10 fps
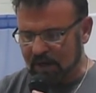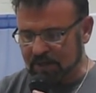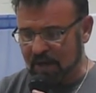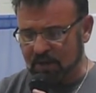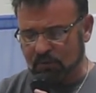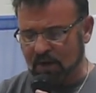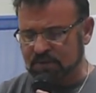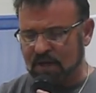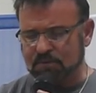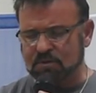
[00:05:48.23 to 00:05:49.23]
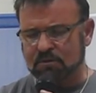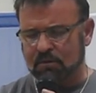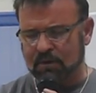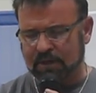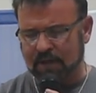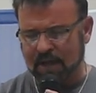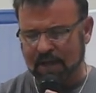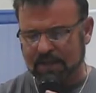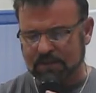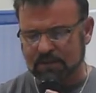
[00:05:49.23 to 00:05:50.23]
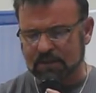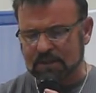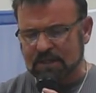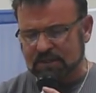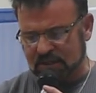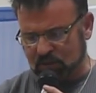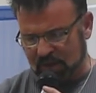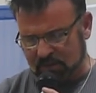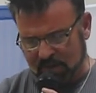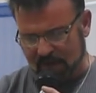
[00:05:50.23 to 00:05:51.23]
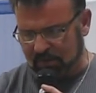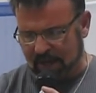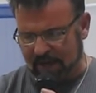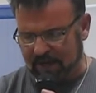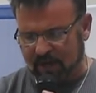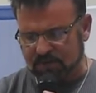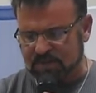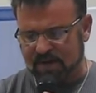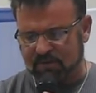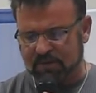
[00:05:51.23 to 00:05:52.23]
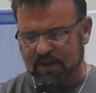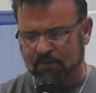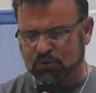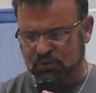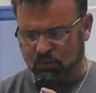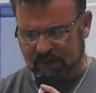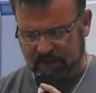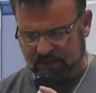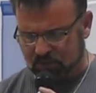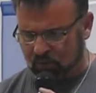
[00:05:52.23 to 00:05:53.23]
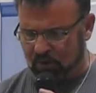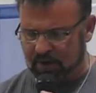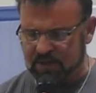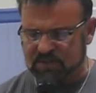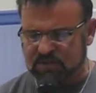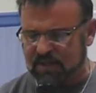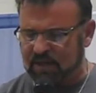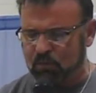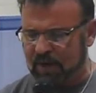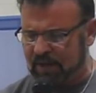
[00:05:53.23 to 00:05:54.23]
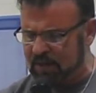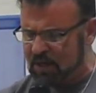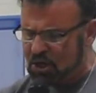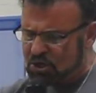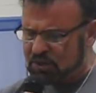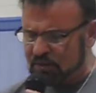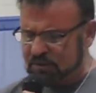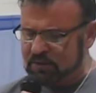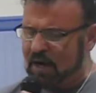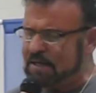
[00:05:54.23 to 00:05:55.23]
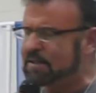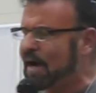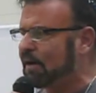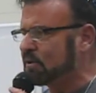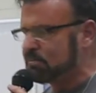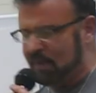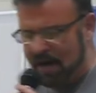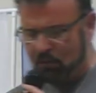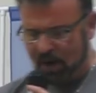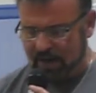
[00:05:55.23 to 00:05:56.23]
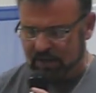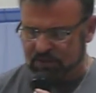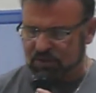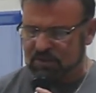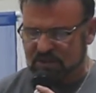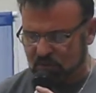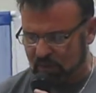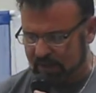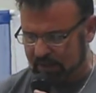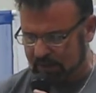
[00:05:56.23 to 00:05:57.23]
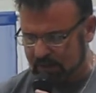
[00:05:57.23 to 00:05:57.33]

Another rose up, sword in hand, "'Tis with my blade I'll sever them, to win this war and his city win, so do not doubt my wage is win."